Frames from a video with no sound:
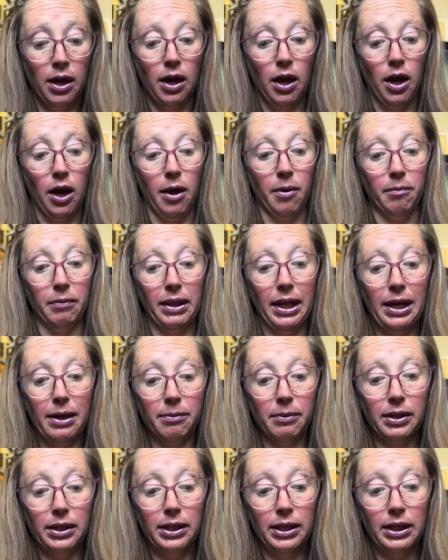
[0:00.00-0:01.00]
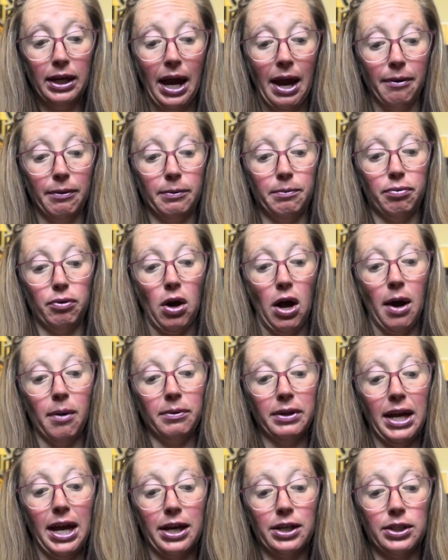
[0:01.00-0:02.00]
Labeling, I would probably
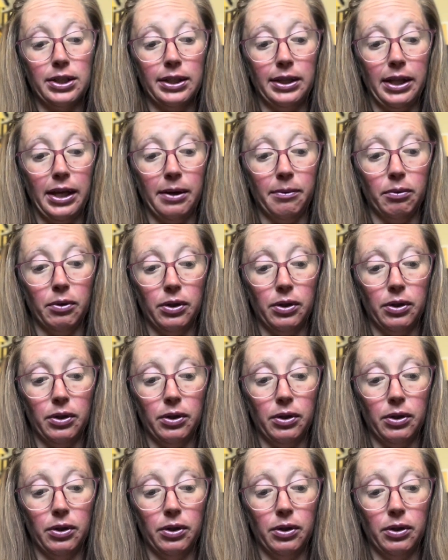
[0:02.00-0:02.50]
actually label